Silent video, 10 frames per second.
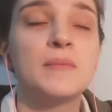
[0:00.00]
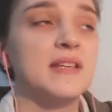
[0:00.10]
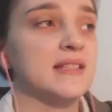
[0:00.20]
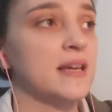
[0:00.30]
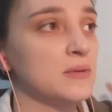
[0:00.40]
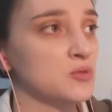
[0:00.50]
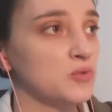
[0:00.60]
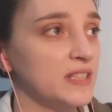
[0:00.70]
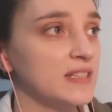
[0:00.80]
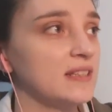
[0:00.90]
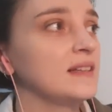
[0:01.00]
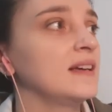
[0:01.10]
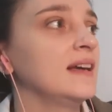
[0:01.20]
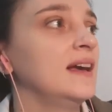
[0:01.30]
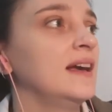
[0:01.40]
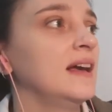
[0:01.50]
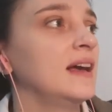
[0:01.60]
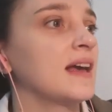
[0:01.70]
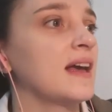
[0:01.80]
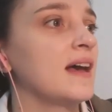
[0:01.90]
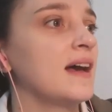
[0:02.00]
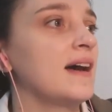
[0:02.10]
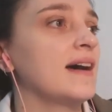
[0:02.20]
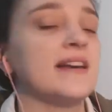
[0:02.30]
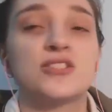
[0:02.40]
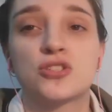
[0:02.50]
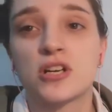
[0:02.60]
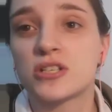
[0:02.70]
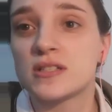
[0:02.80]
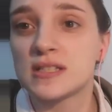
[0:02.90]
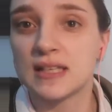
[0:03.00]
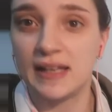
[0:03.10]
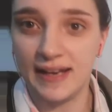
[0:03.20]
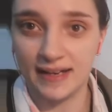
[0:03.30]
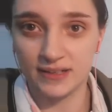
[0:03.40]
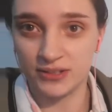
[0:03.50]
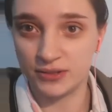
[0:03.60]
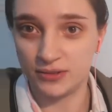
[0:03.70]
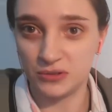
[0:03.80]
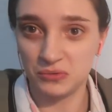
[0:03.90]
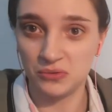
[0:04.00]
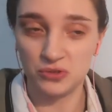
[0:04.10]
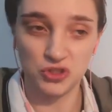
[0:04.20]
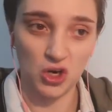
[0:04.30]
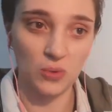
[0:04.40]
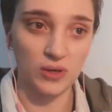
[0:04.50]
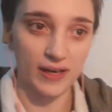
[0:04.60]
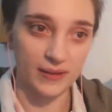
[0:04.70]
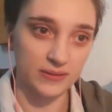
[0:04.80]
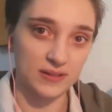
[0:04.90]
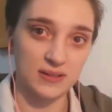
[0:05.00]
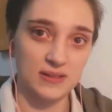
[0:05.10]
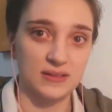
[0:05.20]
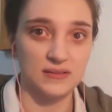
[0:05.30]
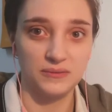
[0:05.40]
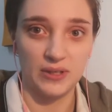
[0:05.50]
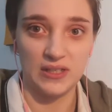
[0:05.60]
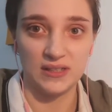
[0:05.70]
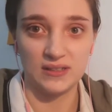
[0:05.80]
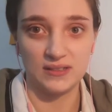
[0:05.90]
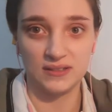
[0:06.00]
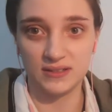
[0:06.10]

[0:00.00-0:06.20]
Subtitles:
Basically I was reading instructions and they had to draw what I was reading,